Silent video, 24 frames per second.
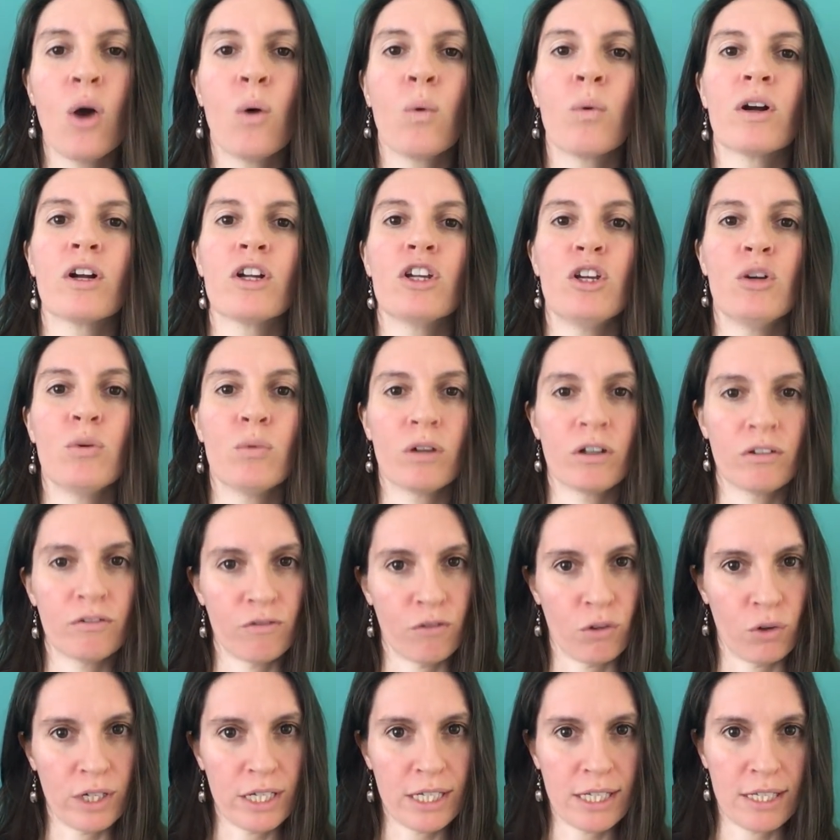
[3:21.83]
where you weren't
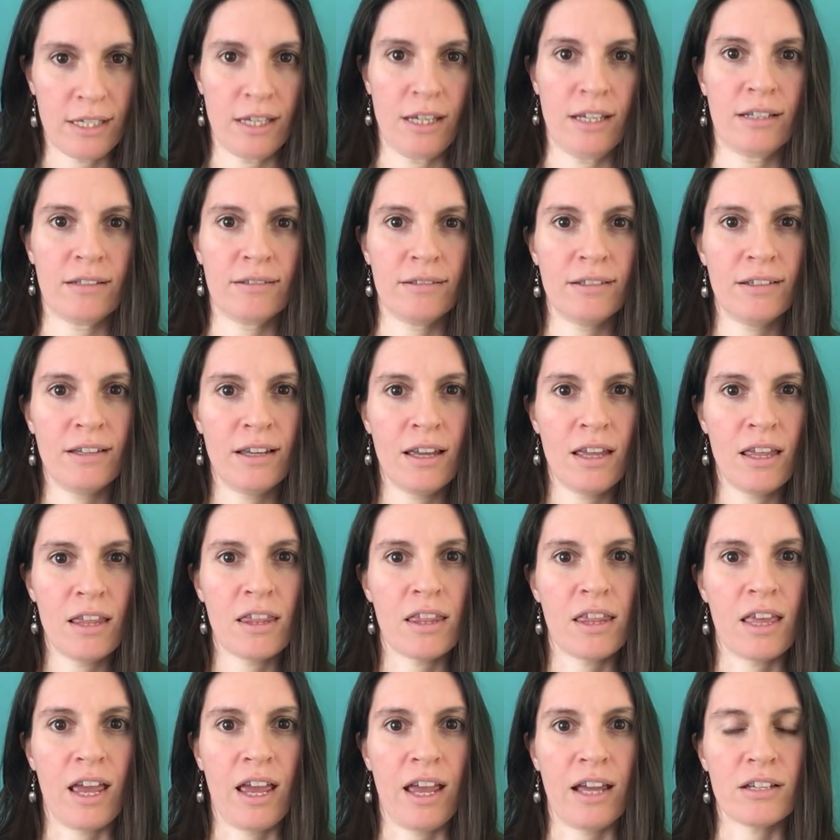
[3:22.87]
voicing
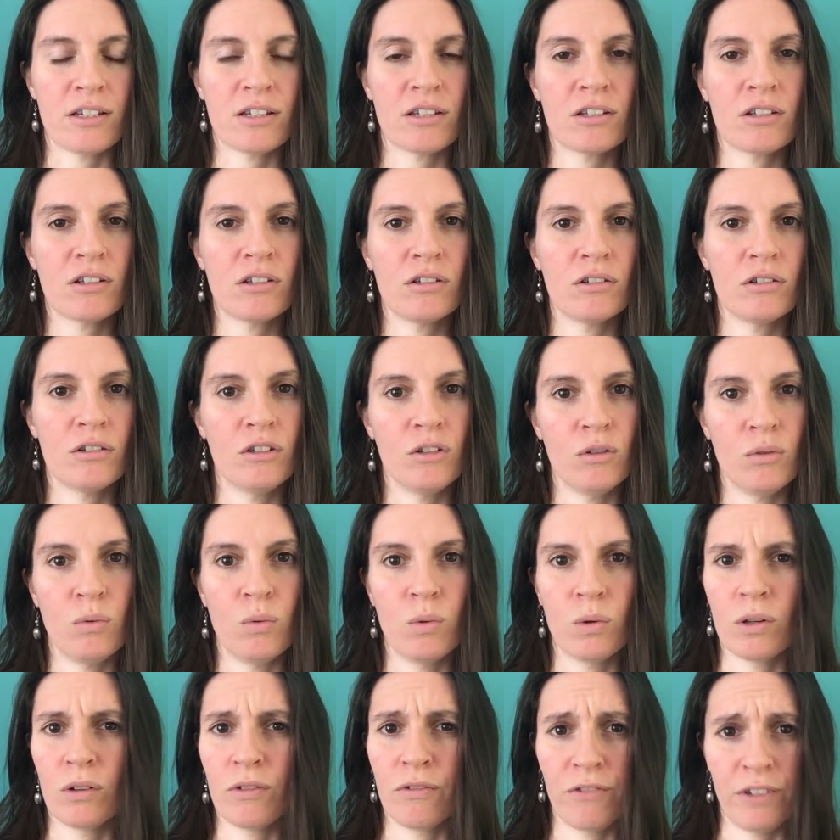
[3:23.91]
that you
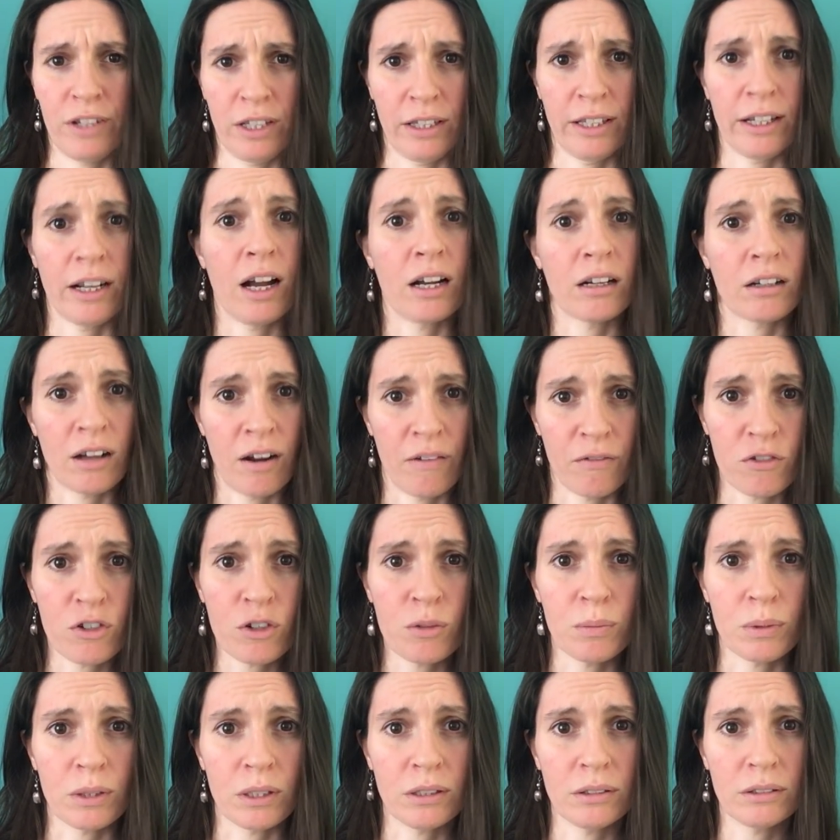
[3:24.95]
were feeling
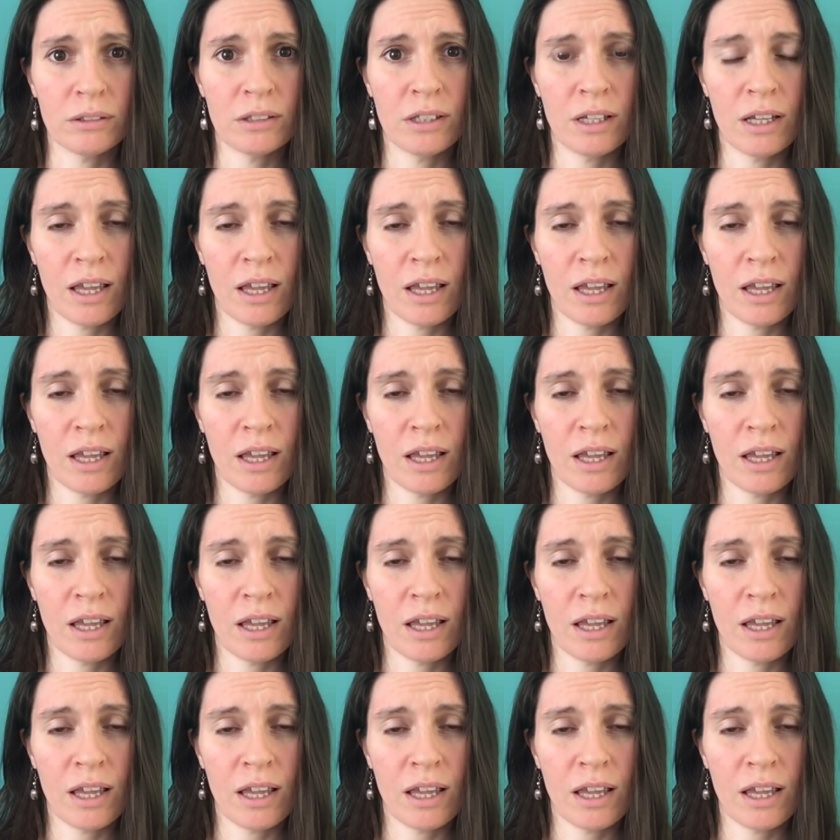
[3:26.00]
uncomfortable